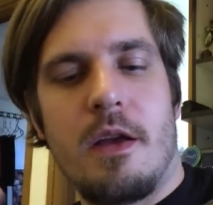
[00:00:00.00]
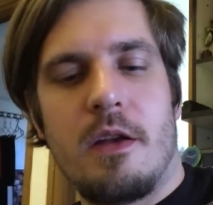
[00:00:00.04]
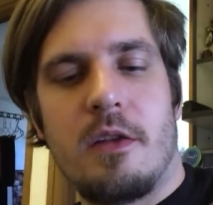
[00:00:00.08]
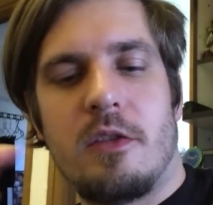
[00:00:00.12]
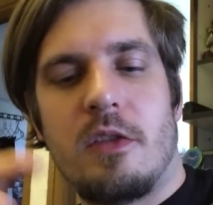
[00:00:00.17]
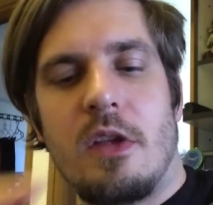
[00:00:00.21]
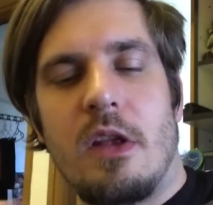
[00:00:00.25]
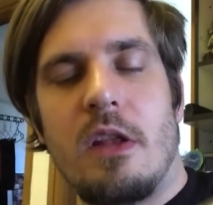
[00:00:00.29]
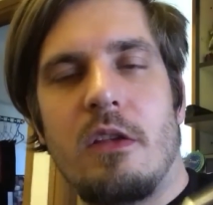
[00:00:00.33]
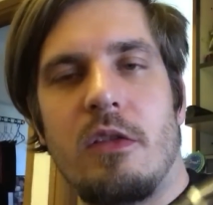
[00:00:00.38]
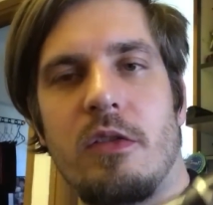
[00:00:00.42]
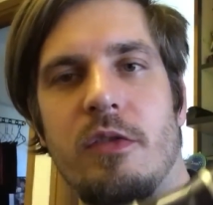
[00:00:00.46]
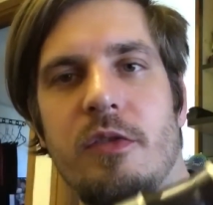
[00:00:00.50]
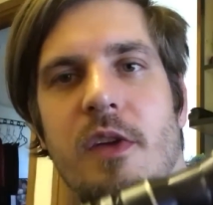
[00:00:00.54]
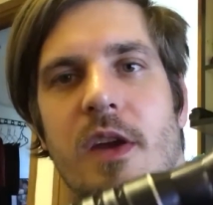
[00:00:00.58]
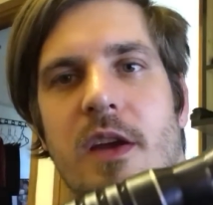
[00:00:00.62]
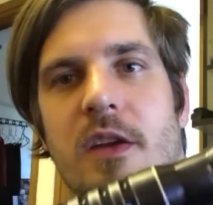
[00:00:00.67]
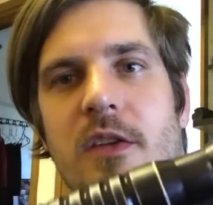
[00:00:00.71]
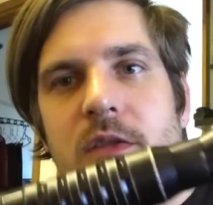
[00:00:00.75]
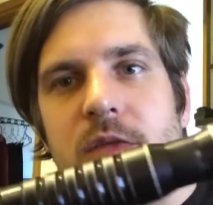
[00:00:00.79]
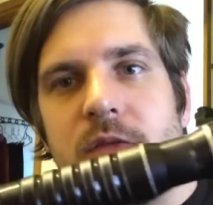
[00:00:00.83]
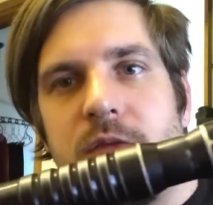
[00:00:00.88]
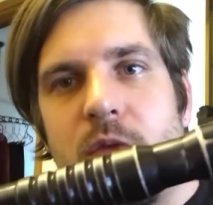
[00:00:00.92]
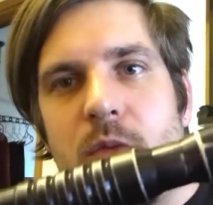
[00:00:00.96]

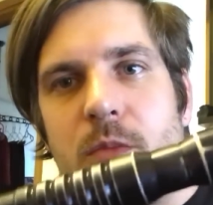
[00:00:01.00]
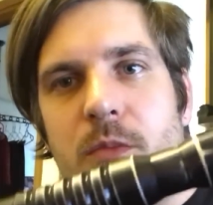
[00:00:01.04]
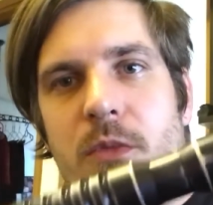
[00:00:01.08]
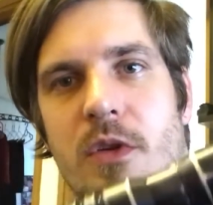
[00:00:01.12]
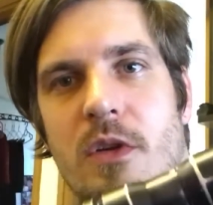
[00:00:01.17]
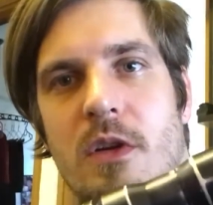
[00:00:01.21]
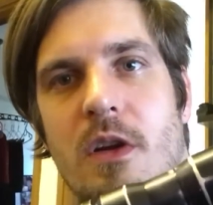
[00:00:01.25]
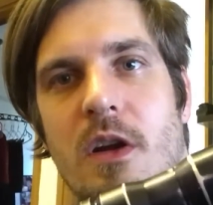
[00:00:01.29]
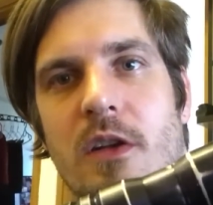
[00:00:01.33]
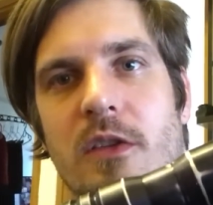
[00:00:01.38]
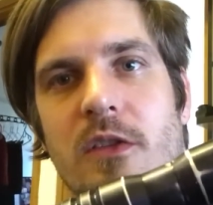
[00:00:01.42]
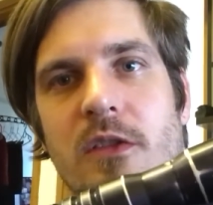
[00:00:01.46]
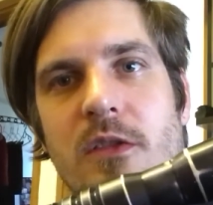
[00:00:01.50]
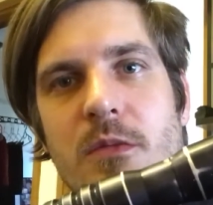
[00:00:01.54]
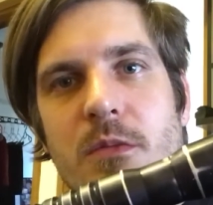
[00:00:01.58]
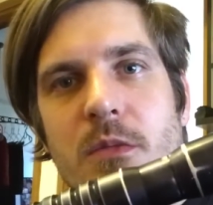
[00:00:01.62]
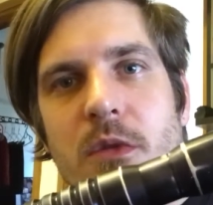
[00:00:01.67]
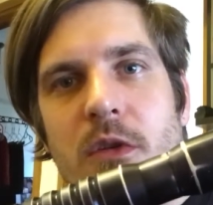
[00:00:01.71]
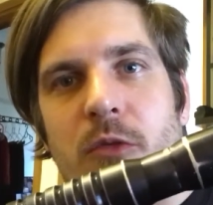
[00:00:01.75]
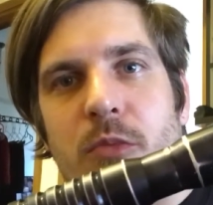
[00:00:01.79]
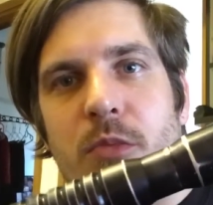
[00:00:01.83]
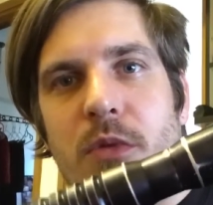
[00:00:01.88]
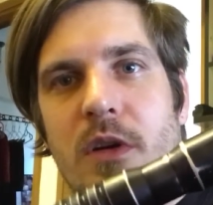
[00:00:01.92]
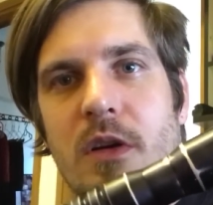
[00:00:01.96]
satisfaction from your
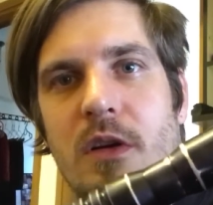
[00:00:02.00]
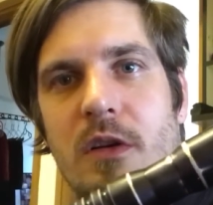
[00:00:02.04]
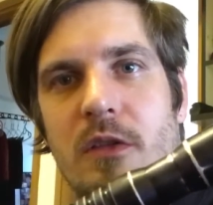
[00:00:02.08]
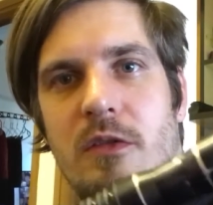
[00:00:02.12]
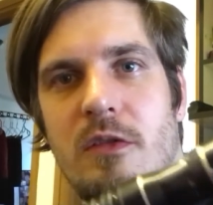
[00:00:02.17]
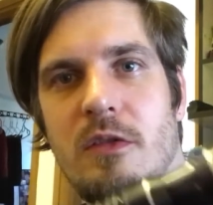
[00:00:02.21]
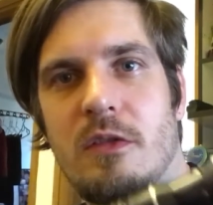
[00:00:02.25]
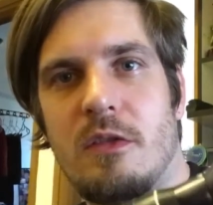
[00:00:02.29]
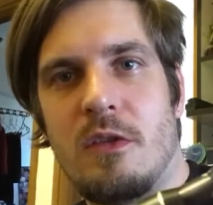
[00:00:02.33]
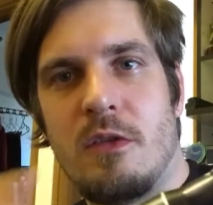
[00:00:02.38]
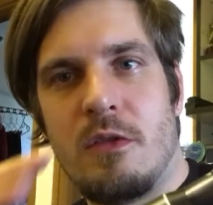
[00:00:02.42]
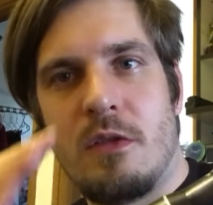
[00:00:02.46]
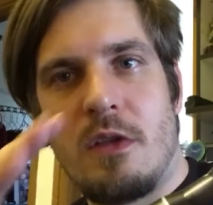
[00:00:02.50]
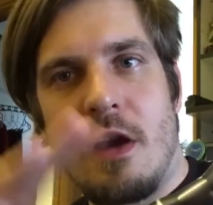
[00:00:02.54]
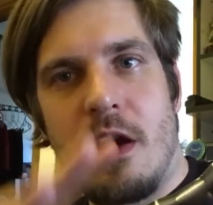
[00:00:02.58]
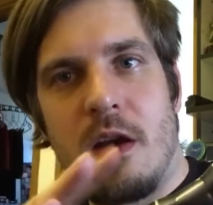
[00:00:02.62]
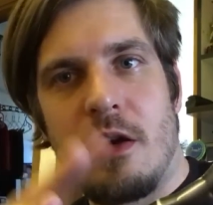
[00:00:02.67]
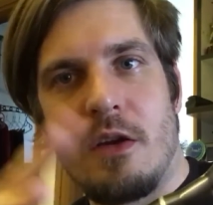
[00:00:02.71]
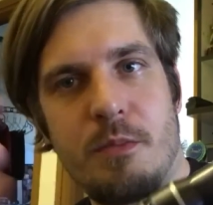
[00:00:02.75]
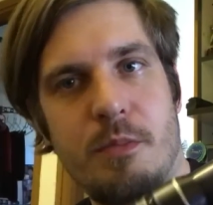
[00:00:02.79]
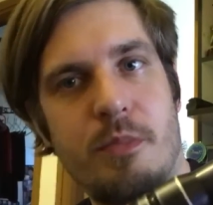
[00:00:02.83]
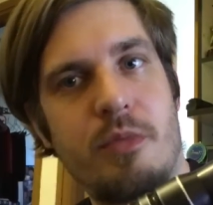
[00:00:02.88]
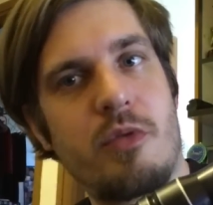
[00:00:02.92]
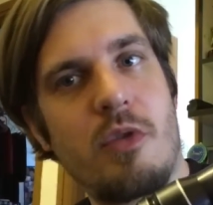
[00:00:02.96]
customers, because
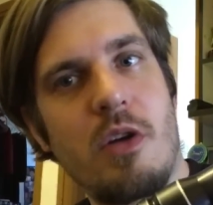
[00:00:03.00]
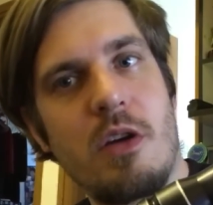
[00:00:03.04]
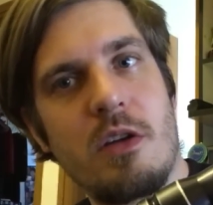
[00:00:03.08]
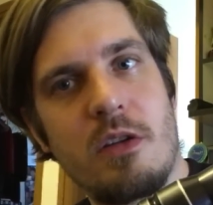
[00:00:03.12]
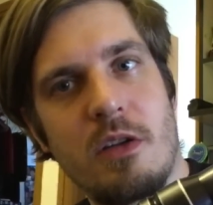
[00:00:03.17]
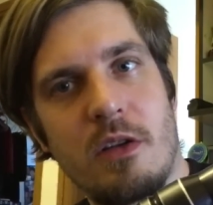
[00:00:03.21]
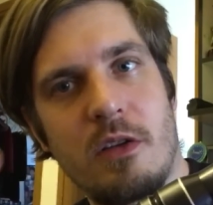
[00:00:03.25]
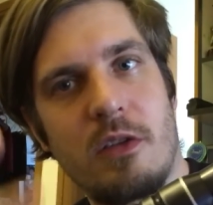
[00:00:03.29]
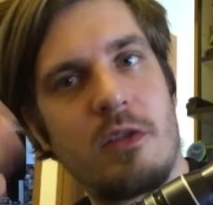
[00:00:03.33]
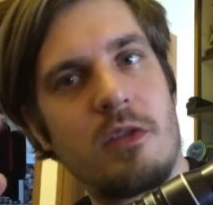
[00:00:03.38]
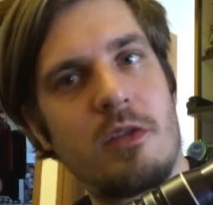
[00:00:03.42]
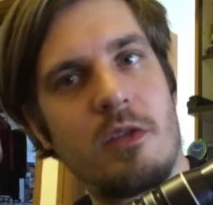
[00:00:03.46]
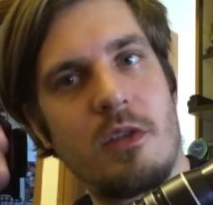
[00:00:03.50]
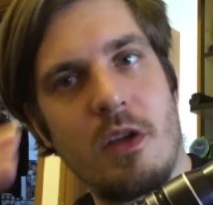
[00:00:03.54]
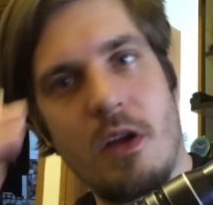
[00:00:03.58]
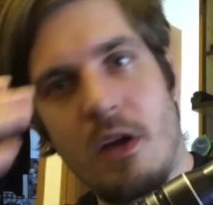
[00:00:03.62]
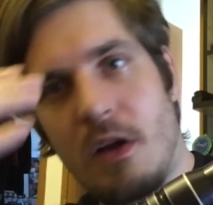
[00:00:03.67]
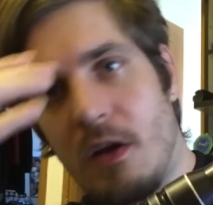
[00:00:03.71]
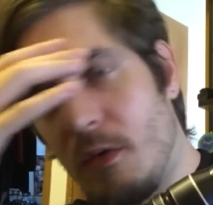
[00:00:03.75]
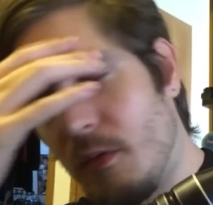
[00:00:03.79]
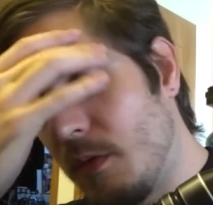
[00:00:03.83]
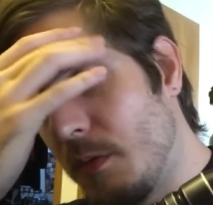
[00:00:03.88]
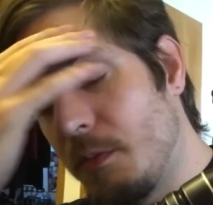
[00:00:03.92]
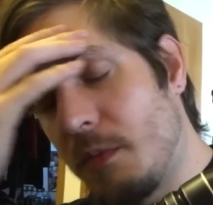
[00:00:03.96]
their products
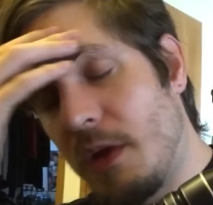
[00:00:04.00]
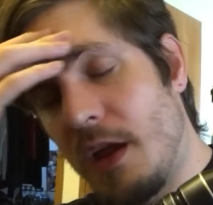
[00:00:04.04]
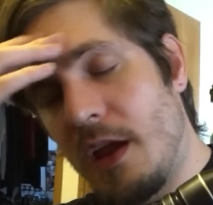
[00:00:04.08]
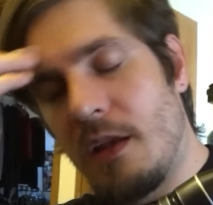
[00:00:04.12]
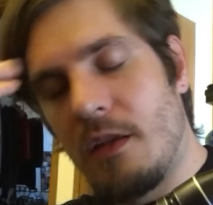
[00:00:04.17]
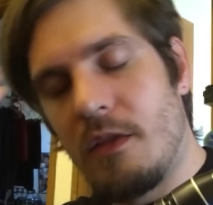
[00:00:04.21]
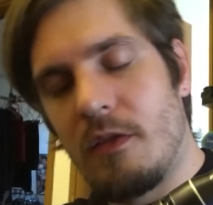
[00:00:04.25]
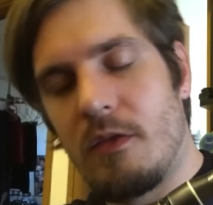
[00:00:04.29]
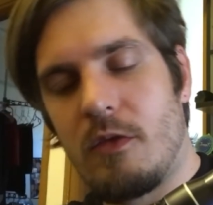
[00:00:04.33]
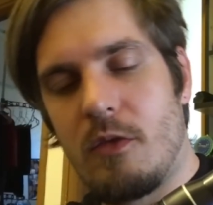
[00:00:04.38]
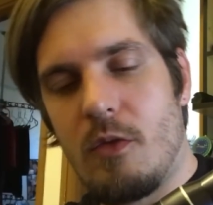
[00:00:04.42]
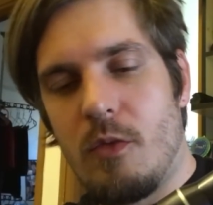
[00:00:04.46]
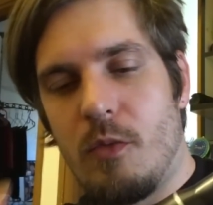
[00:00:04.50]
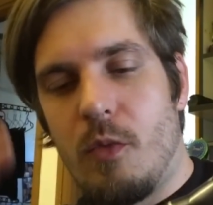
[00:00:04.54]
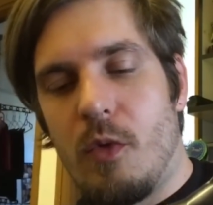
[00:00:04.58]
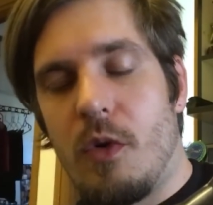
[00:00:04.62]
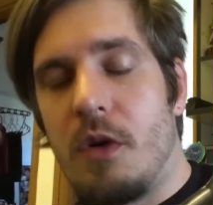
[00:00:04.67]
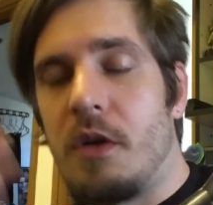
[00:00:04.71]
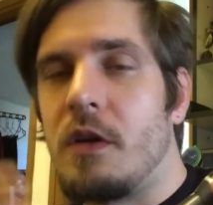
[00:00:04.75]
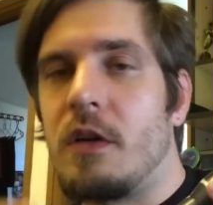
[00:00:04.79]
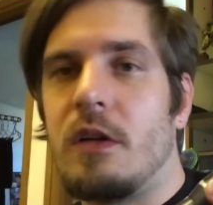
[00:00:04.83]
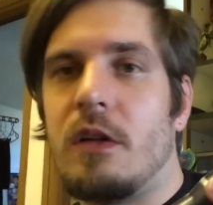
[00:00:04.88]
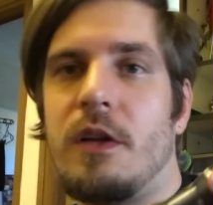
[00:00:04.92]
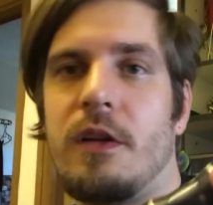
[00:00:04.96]
remains to
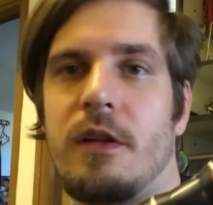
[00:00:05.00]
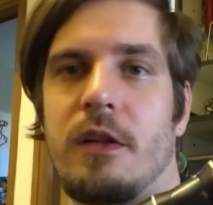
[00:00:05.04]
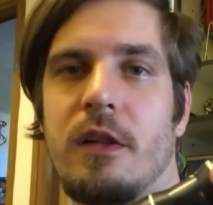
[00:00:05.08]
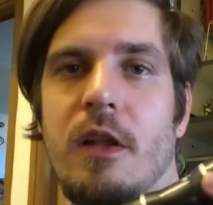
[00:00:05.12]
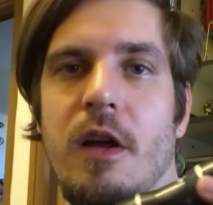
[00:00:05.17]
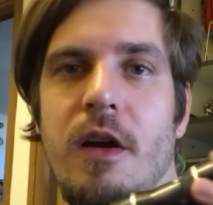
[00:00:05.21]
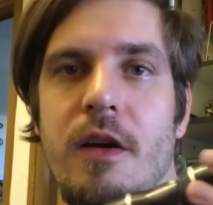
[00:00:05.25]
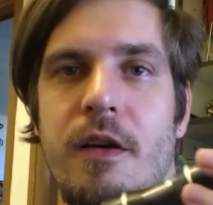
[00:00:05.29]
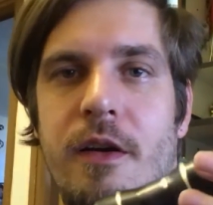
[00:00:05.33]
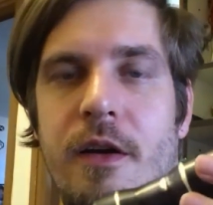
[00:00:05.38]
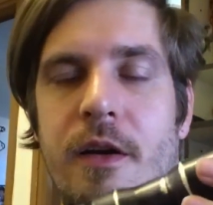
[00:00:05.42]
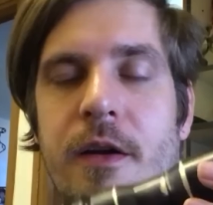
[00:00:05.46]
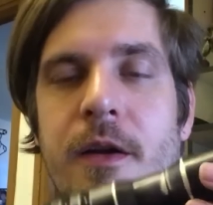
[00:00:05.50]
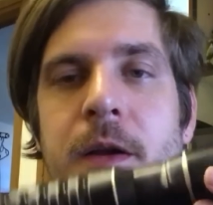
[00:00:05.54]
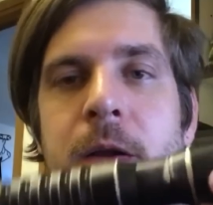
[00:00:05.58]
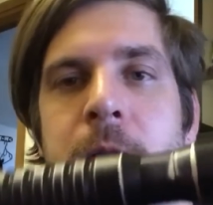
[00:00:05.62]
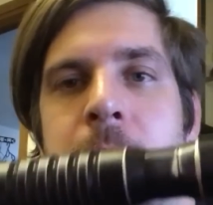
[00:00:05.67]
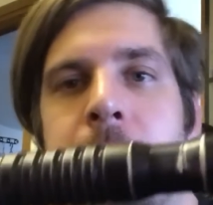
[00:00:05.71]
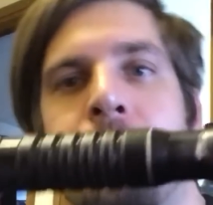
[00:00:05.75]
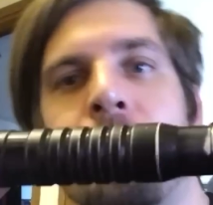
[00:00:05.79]
work a lot longer.